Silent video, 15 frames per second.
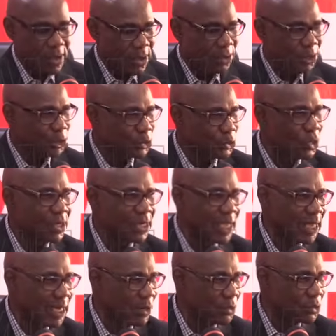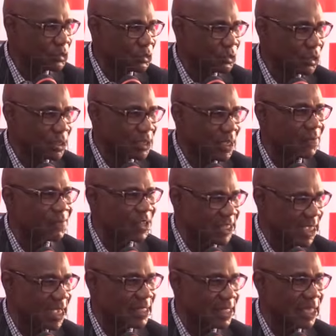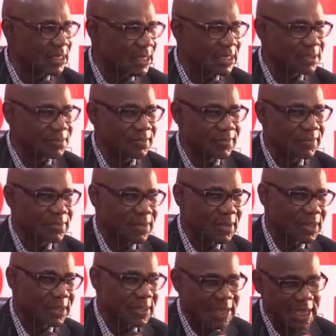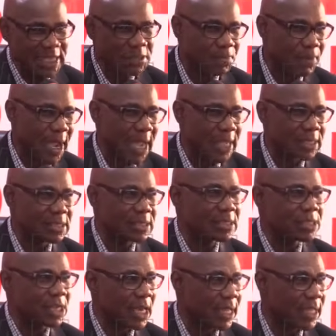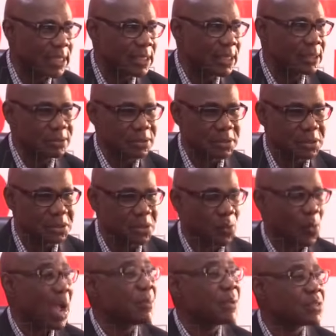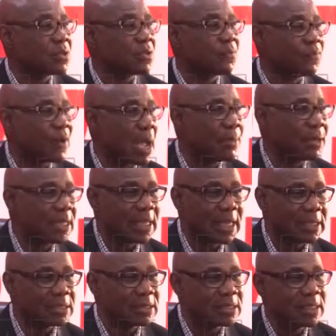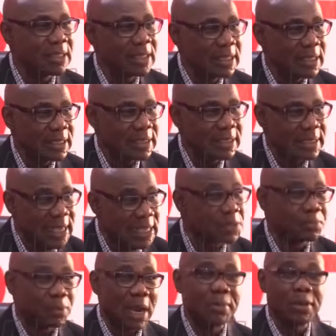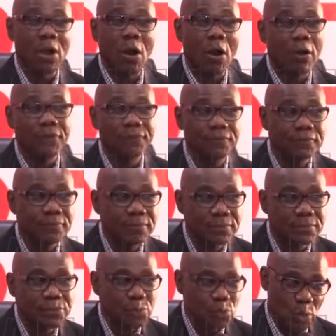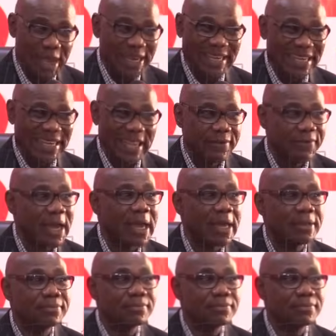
on a Sunday, and I want to just emphasize that despite challenging requirements of the family and days probably off, we are never